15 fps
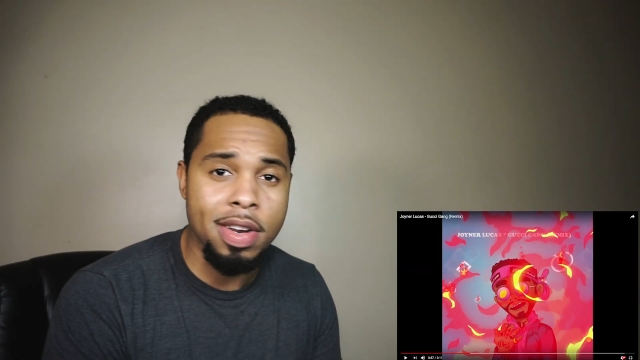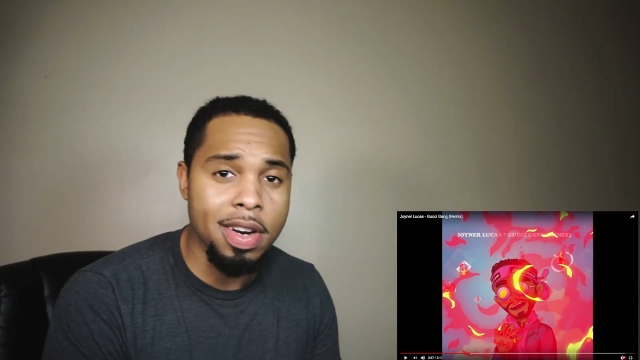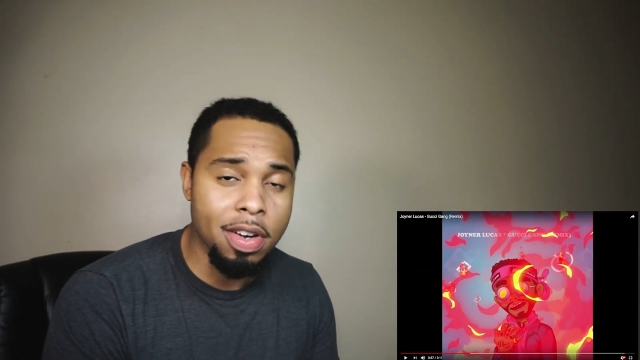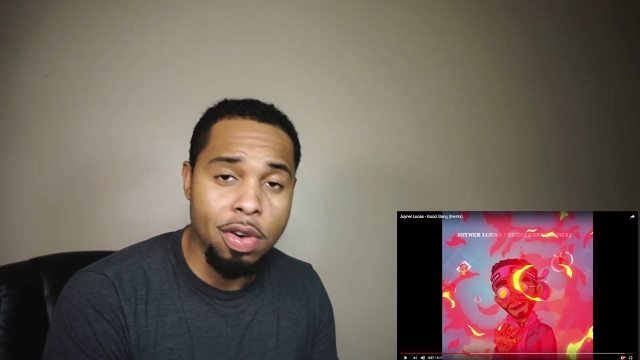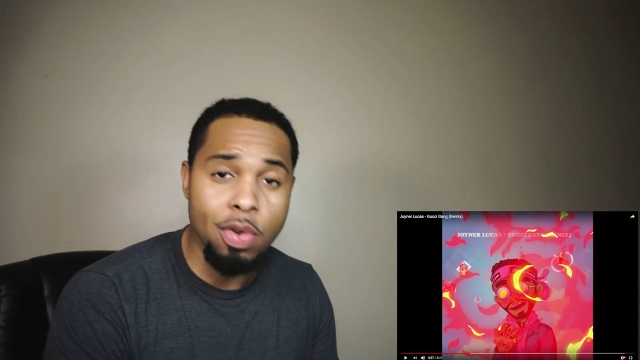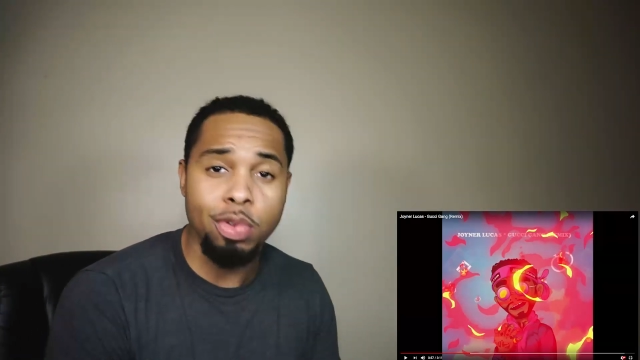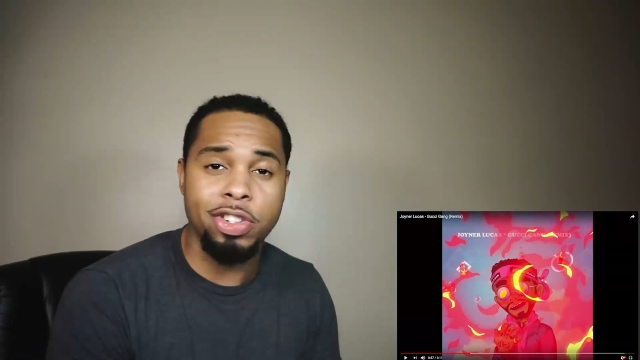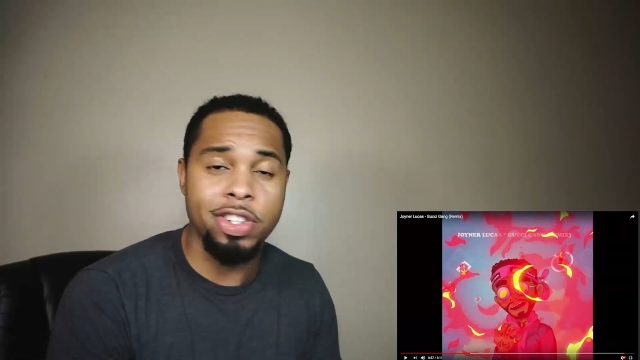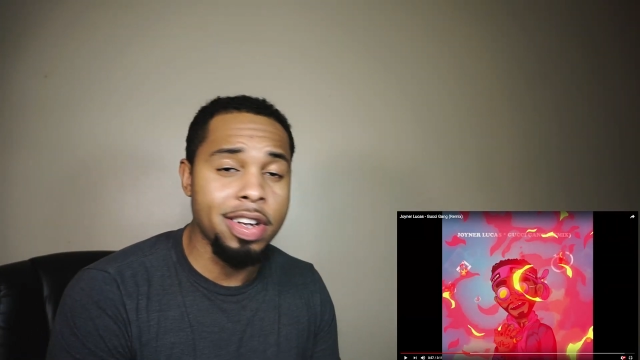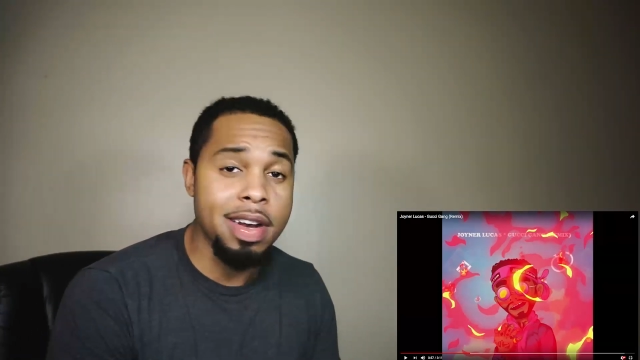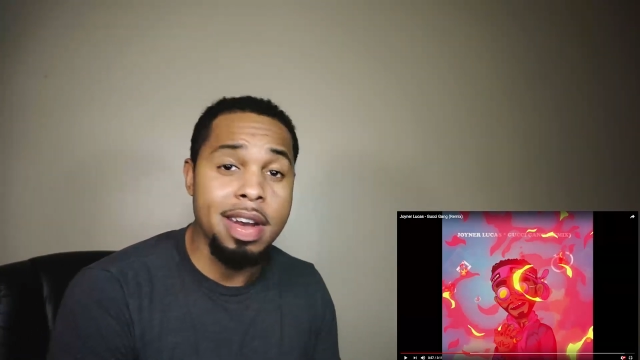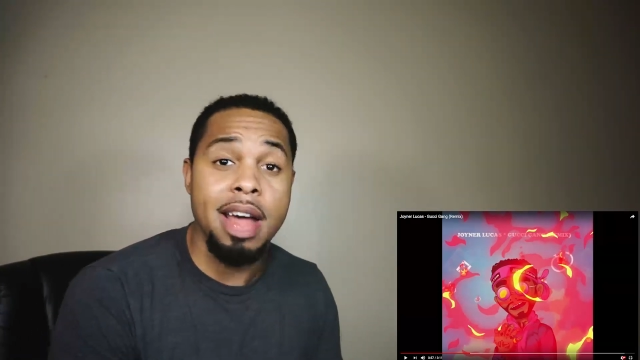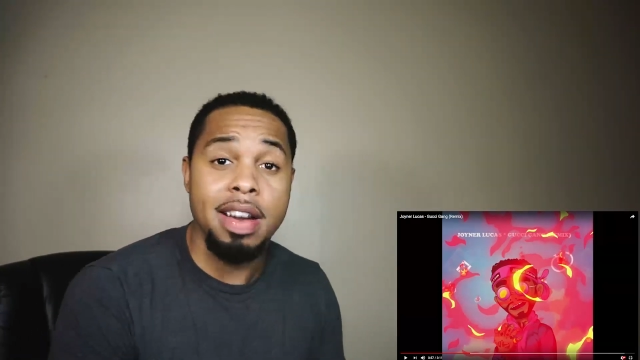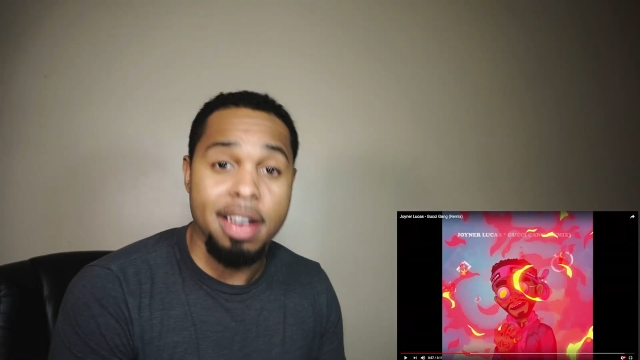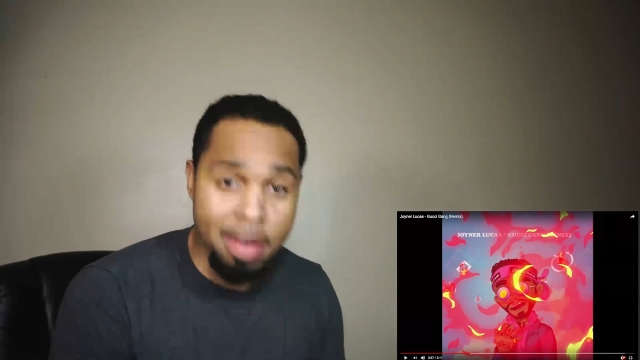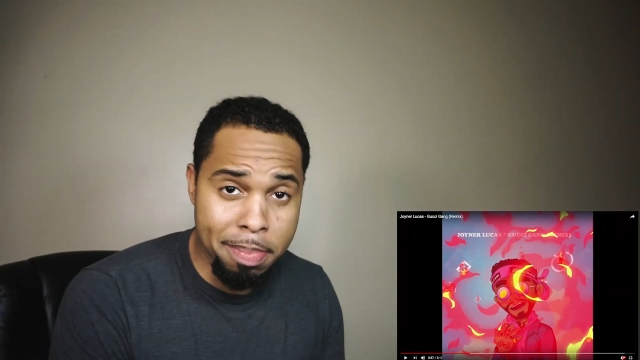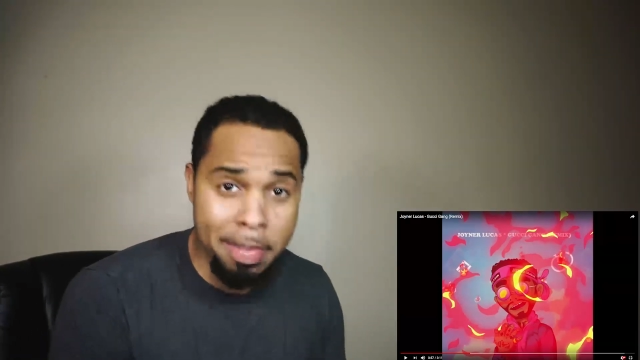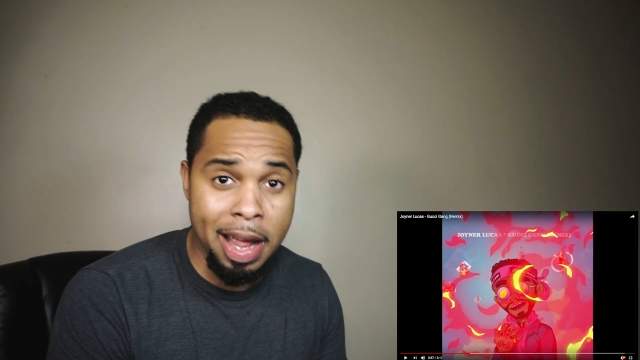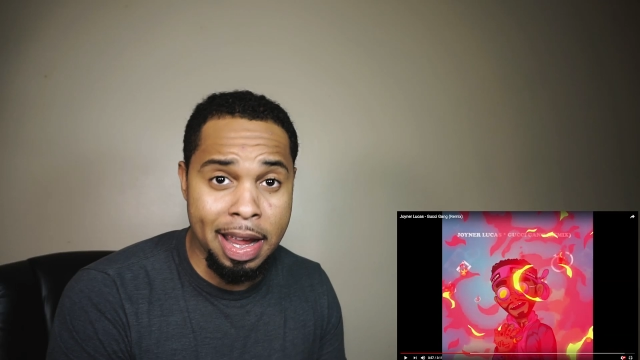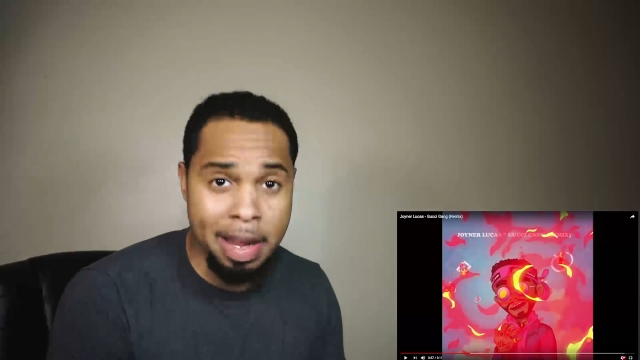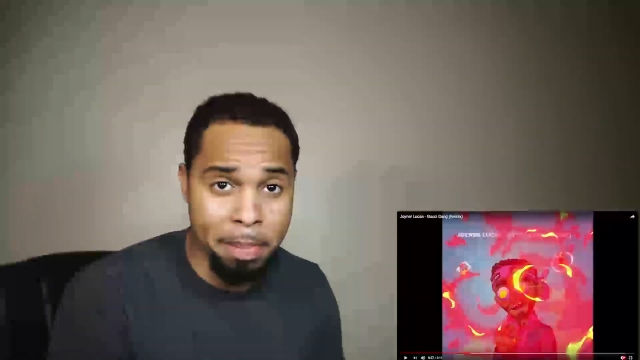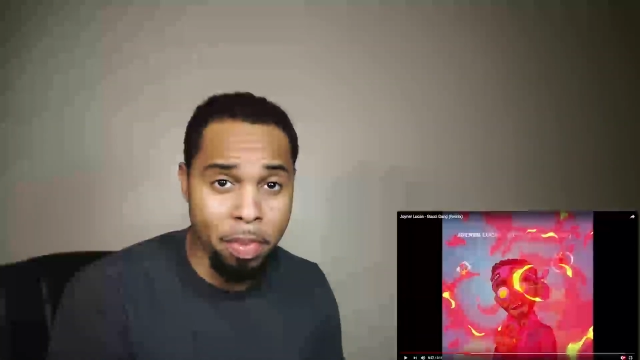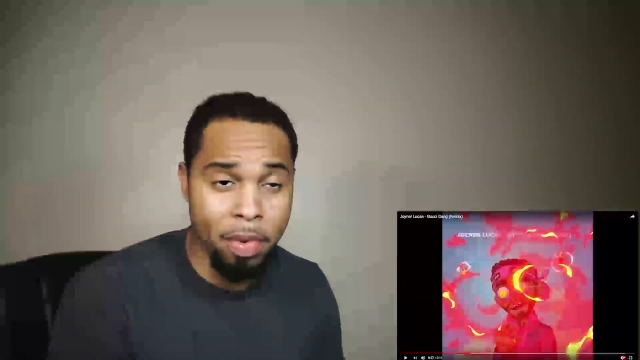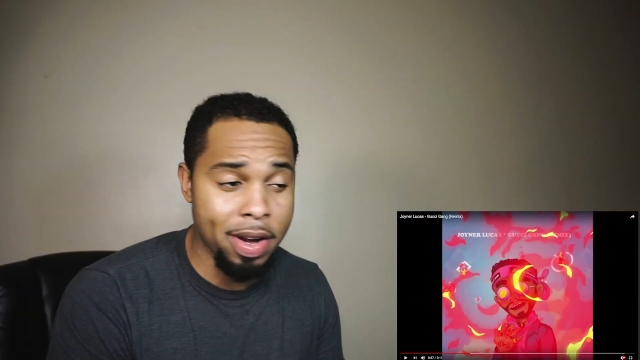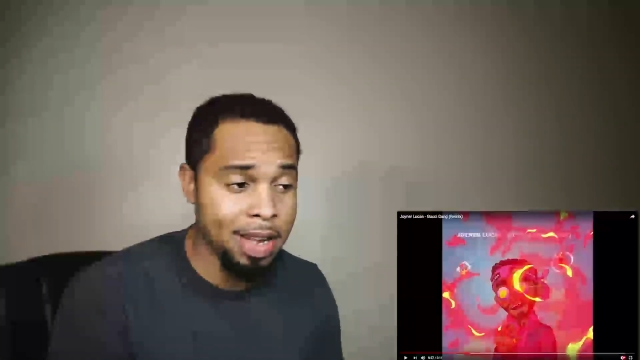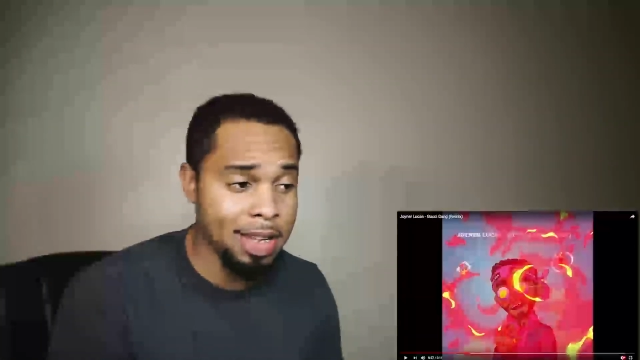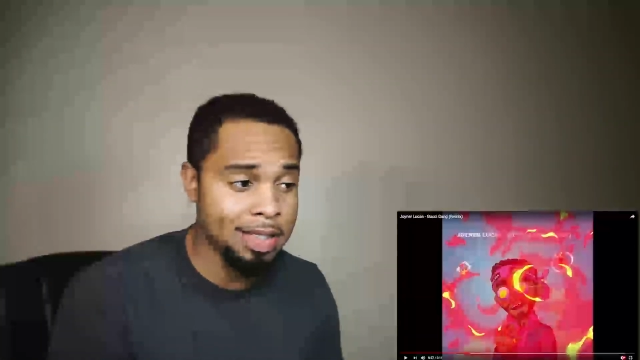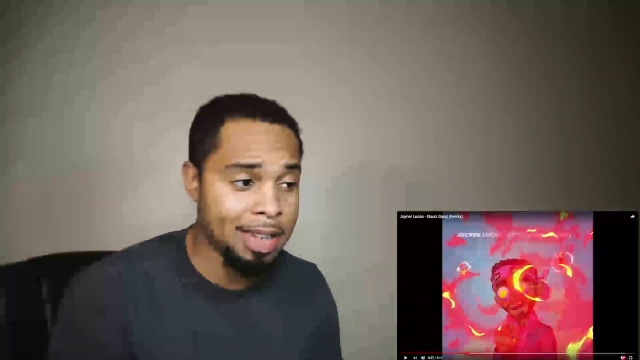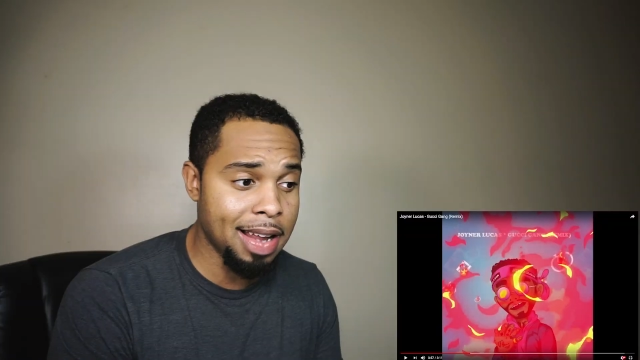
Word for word: or the Gucci or none of them name brands.